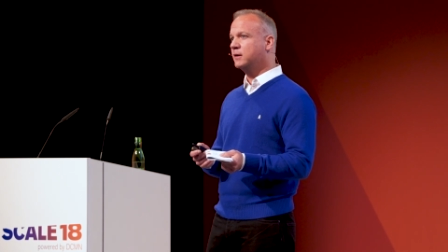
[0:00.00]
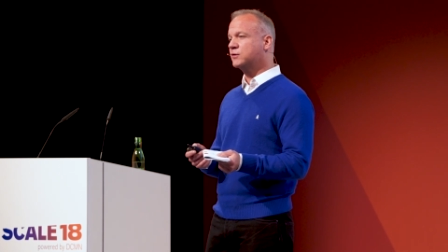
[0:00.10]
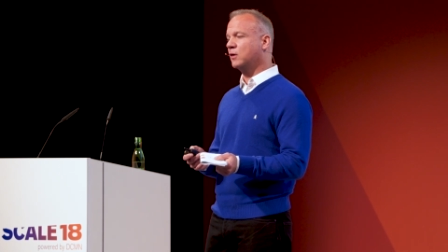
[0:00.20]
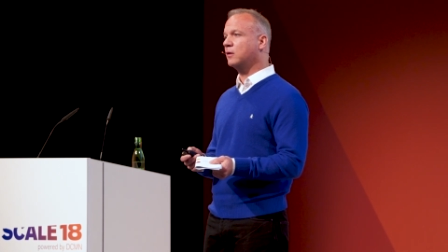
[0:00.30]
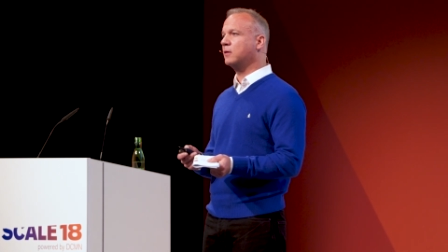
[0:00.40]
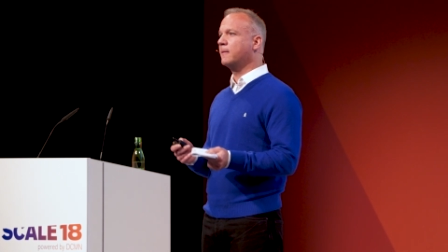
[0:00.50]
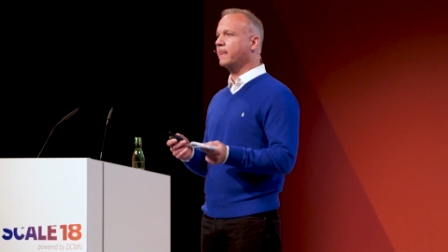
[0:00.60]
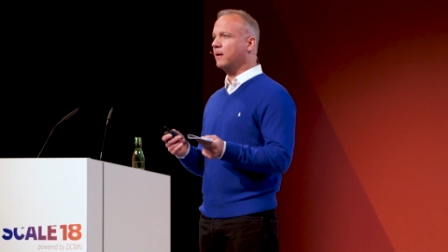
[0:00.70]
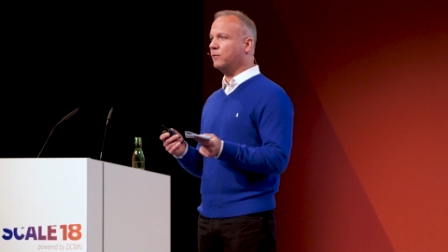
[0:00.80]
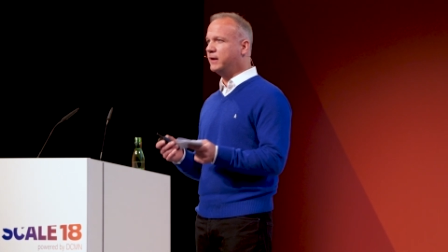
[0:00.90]
So
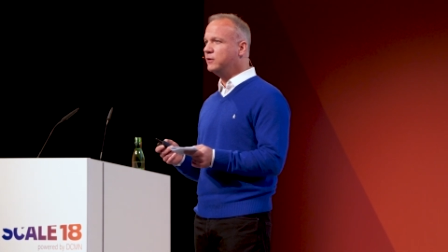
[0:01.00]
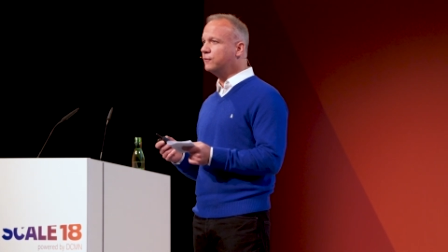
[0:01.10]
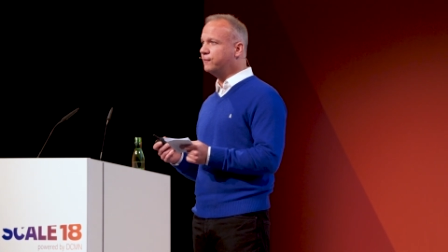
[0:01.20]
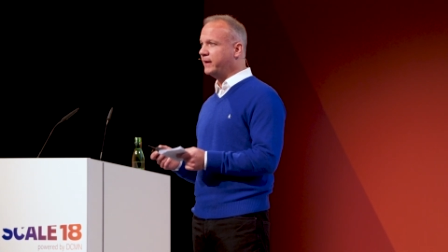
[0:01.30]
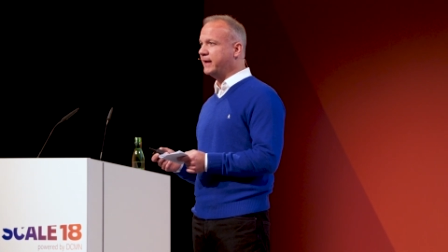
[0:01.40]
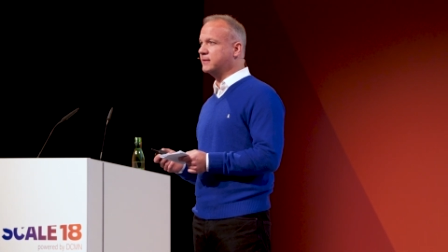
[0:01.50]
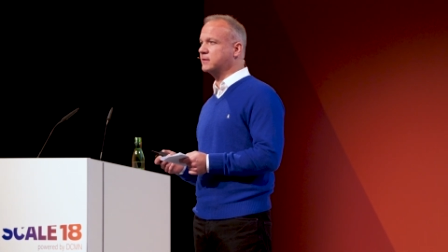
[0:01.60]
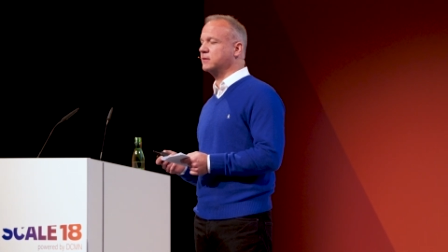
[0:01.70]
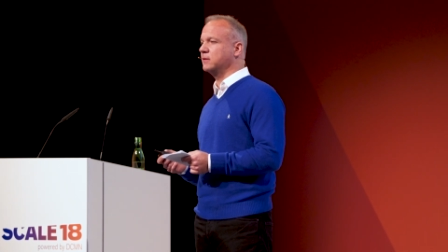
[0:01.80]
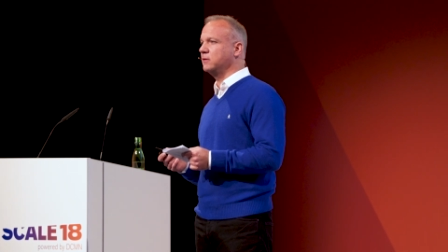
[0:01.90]
when you
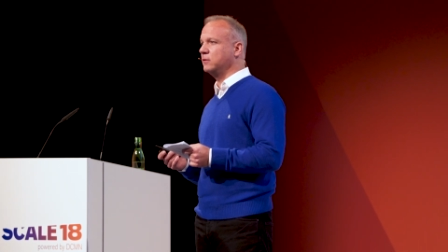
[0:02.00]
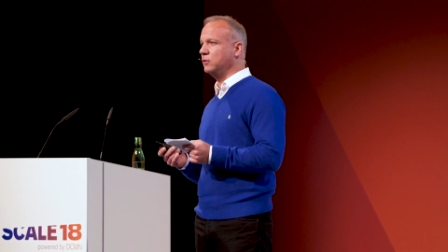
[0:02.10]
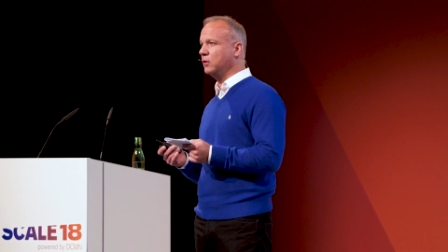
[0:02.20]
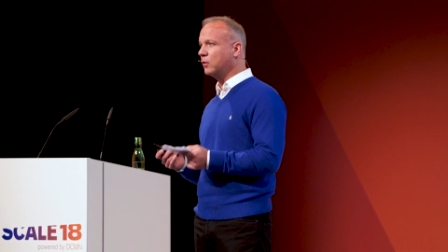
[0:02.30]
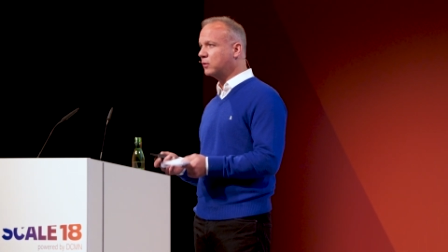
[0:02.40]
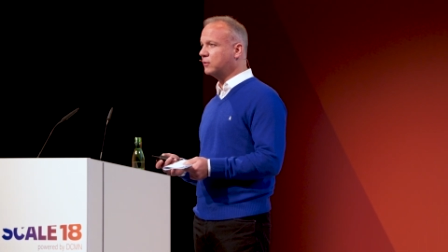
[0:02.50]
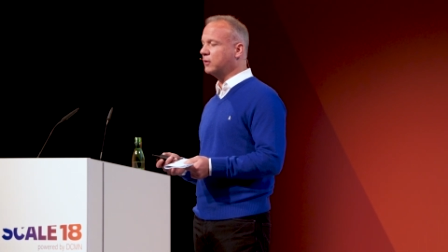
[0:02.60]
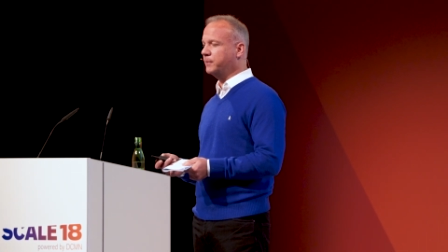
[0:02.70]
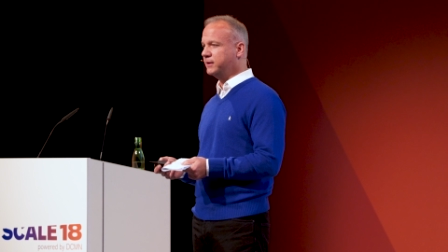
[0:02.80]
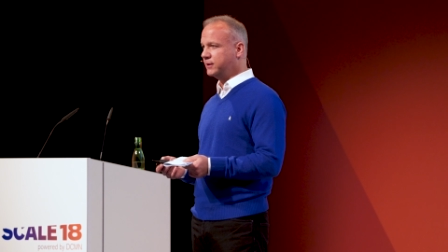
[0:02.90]
face local
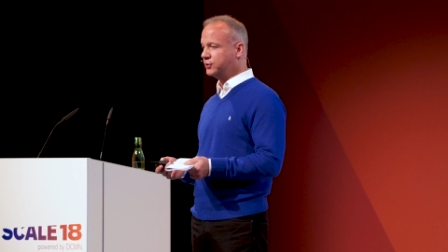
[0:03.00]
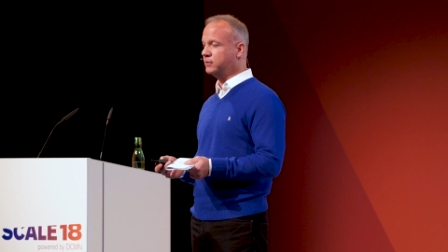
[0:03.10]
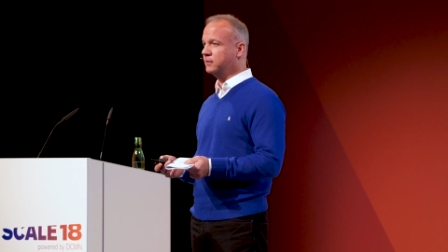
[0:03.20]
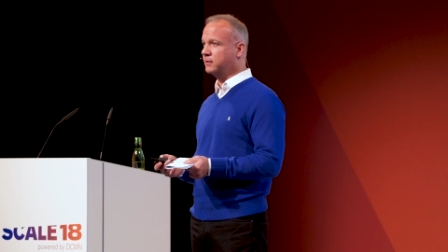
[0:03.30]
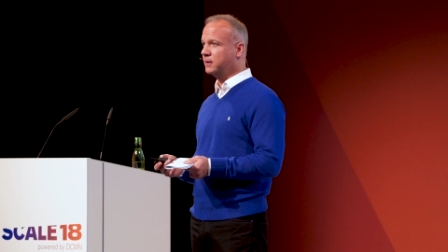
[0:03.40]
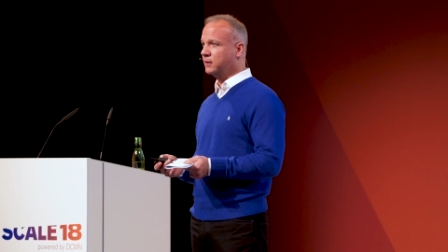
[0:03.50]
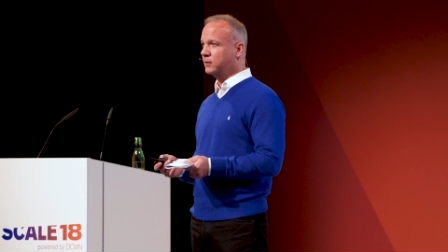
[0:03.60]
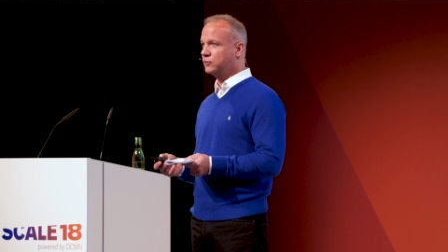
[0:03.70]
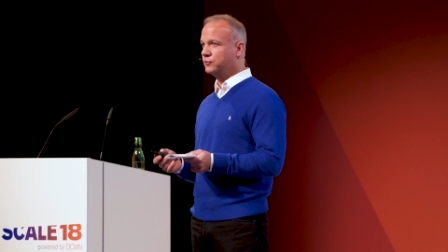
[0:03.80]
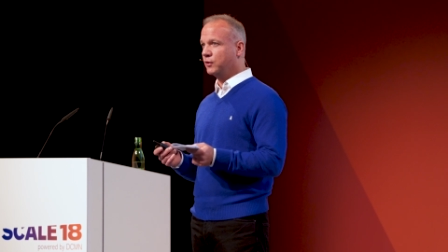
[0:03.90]
competition,
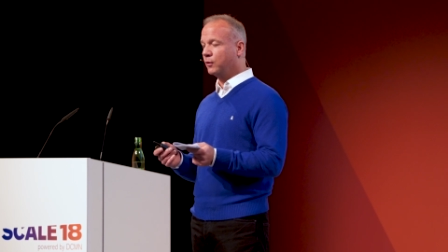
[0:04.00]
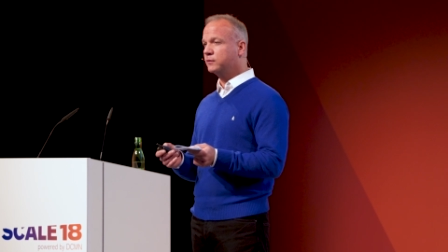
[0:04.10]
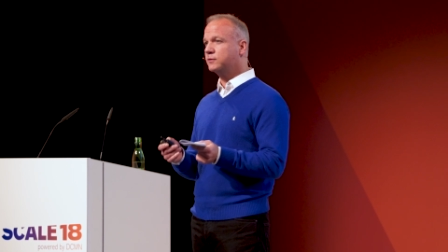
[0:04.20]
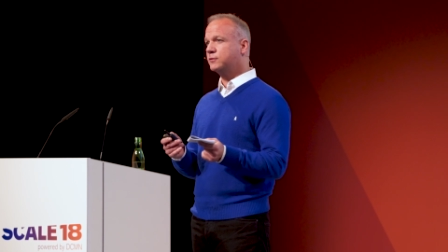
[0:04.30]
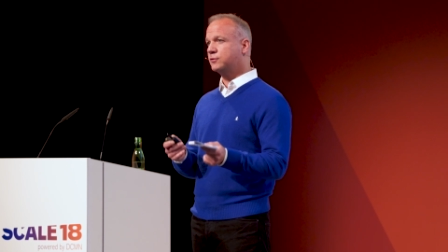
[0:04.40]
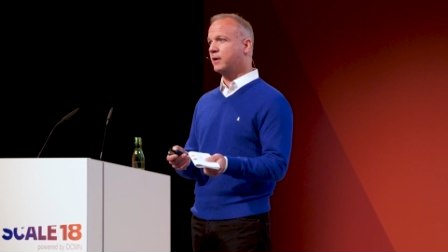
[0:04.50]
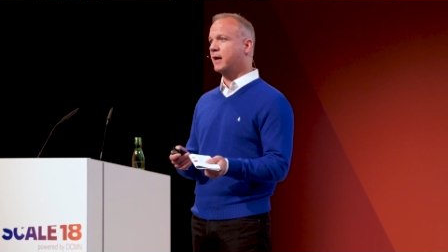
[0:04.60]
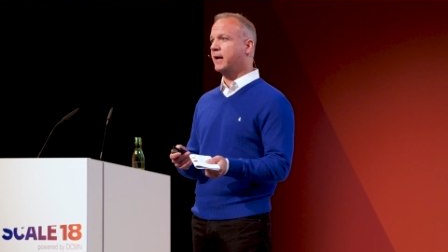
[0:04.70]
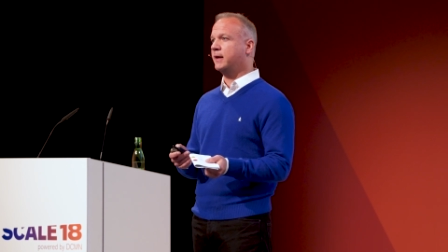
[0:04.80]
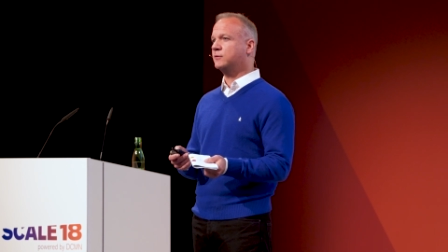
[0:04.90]
don't
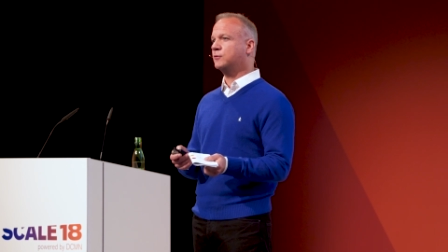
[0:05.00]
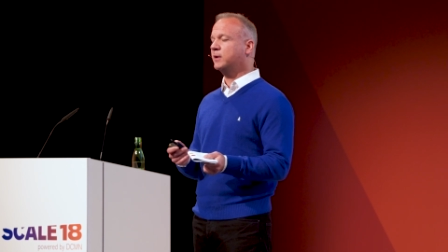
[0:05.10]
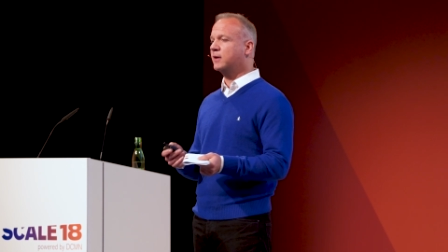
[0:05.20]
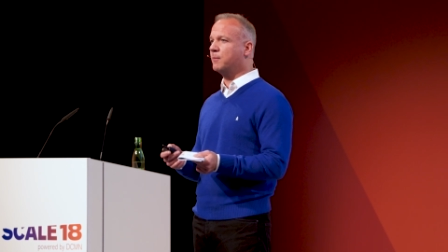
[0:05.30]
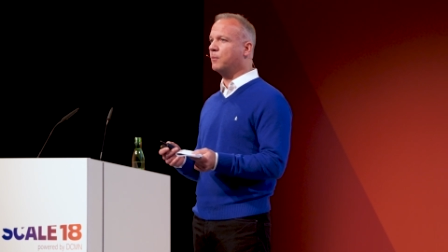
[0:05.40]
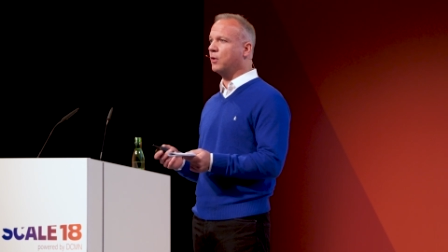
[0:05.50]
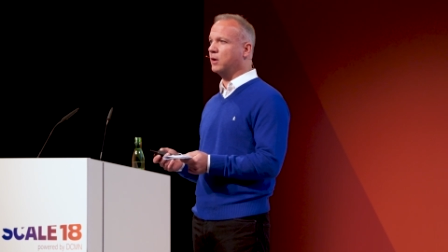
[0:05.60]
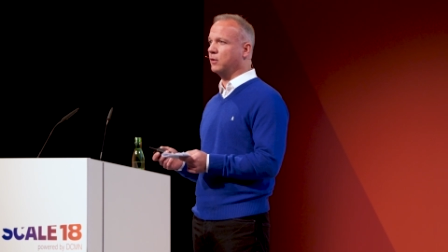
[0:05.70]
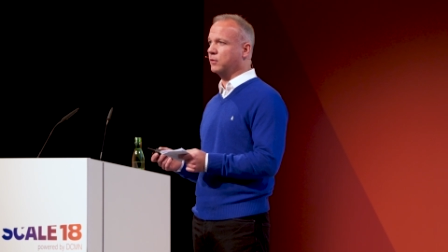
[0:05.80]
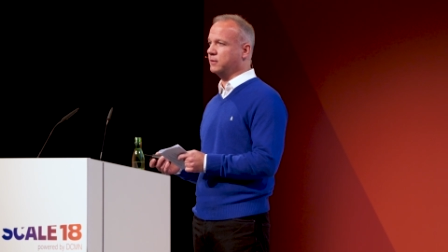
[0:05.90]
try to become
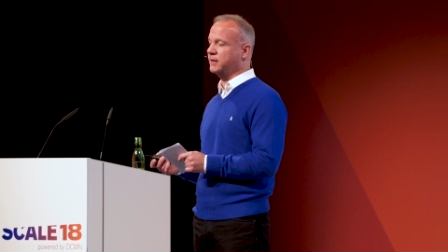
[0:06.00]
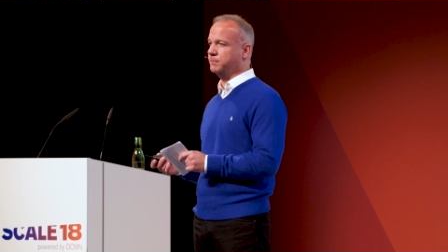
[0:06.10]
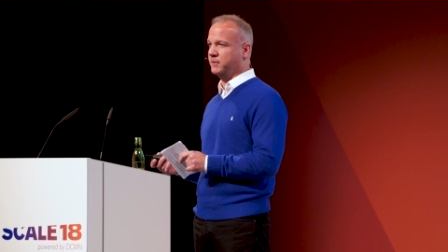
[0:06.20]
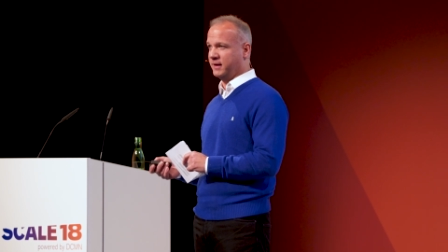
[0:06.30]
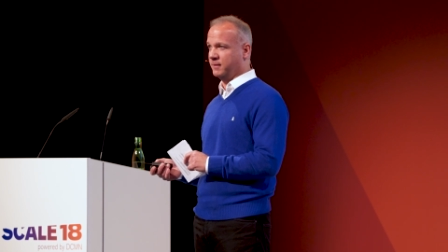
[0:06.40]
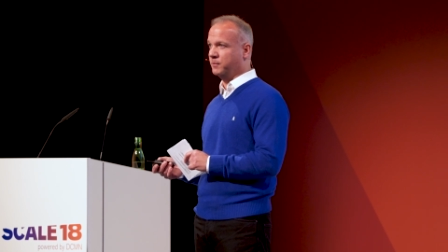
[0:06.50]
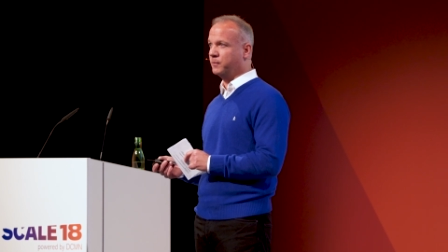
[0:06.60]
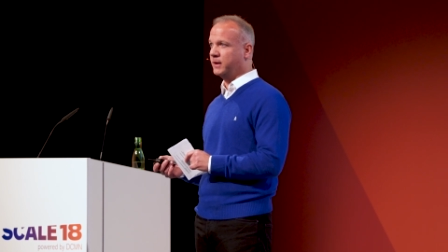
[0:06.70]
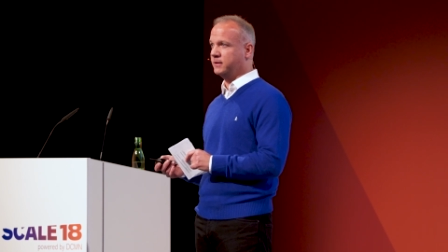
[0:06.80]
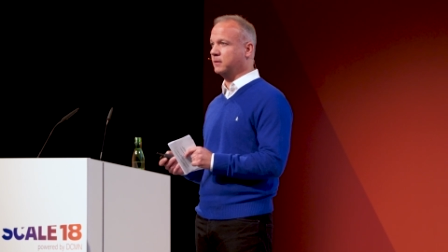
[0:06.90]
more local than them.
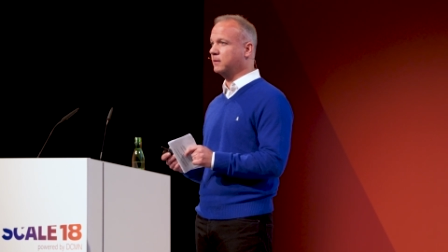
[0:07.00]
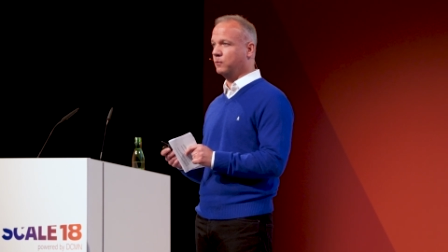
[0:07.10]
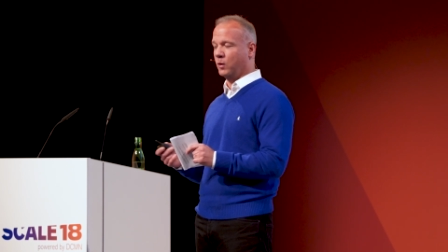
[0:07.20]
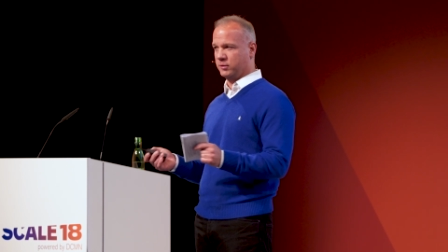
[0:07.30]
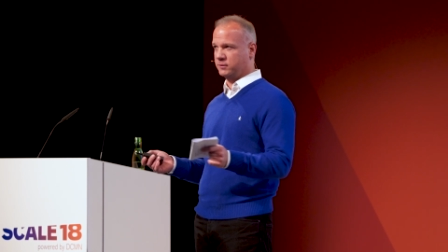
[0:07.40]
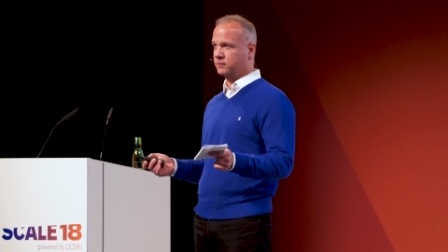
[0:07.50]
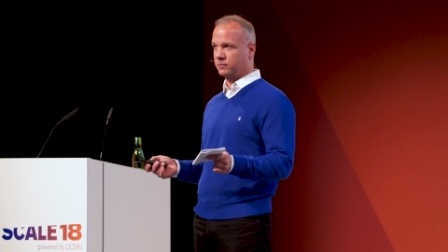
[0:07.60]
It won't